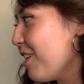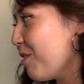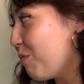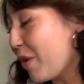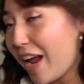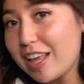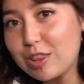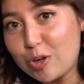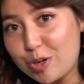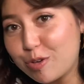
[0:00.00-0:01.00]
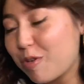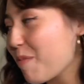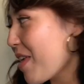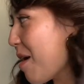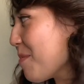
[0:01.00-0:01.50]
What I learned from
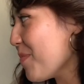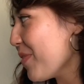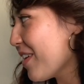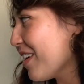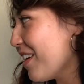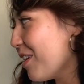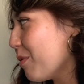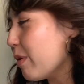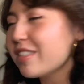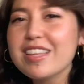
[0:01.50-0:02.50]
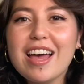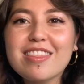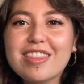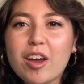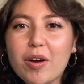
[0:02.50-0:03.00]
them was that
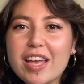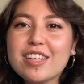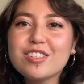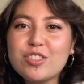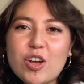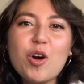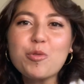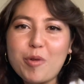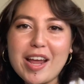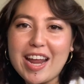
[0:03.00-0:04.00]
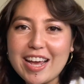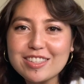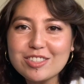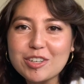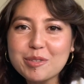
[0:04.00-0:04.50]
there is no right
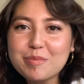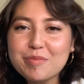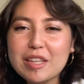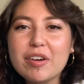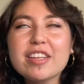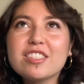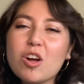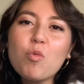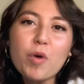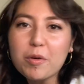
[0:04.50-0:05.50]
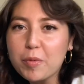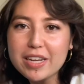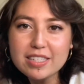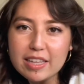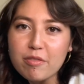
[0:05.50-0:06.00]
answer. There is no one way
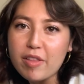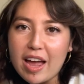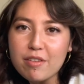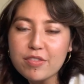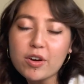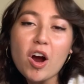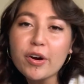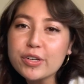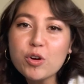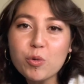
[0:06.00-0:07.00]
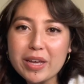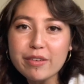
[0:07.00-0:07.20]
to live life. There are no quick